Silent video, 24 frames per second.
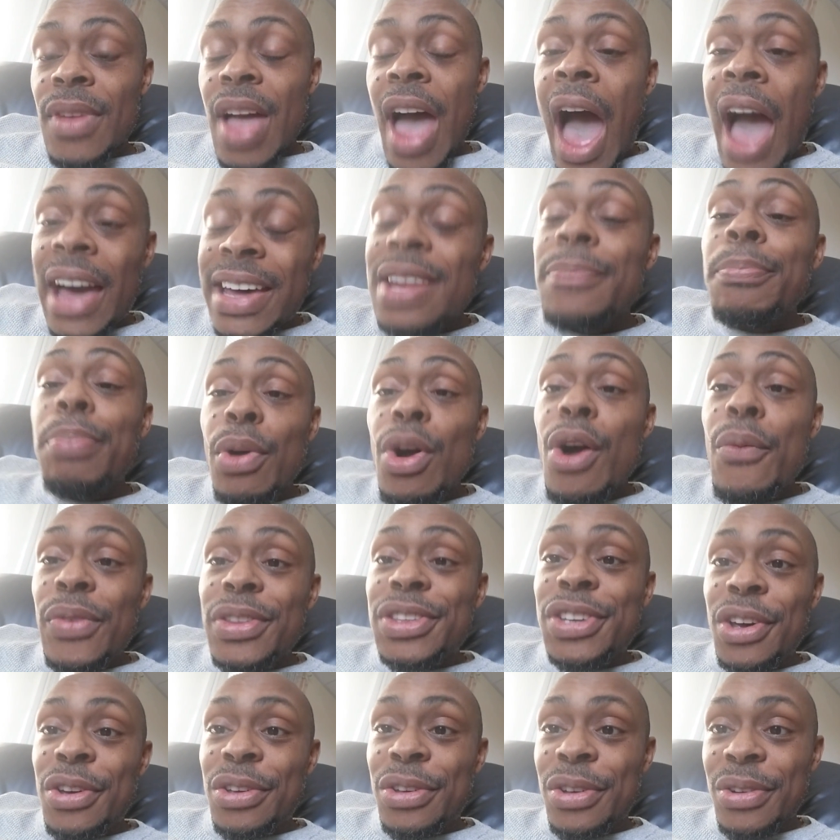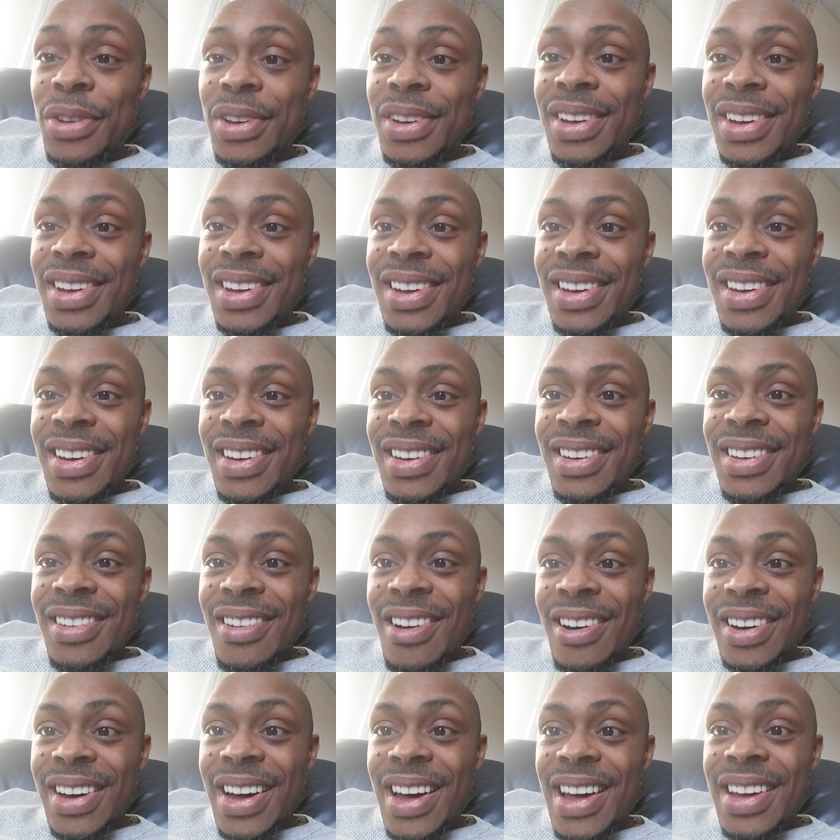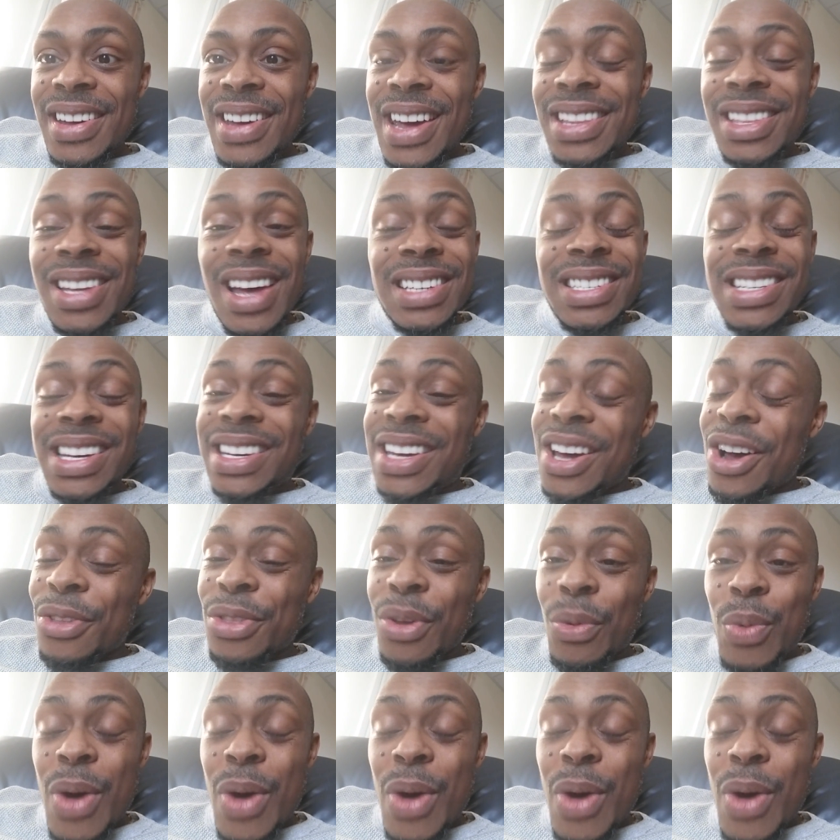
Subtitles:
I can prove it to you. Okay? He doesn't kill the